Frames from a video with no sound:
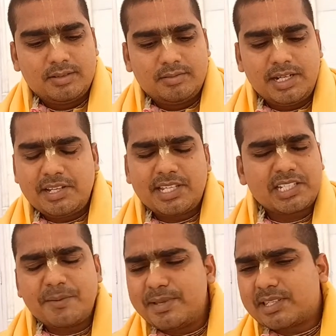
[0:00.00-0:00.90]
It is
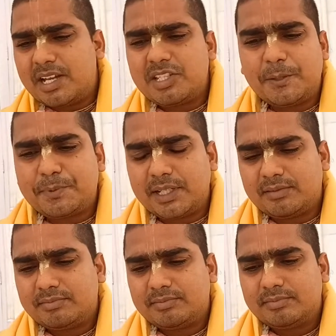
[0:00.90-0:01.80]
just a misconception.
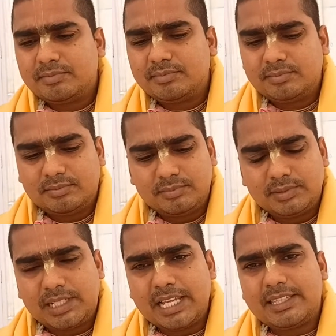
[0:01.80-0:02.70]

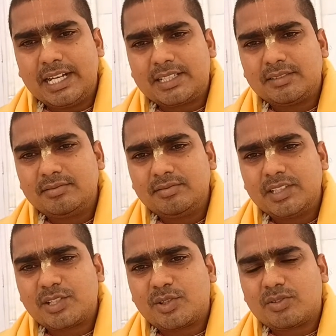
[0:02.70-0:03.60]
Like that, the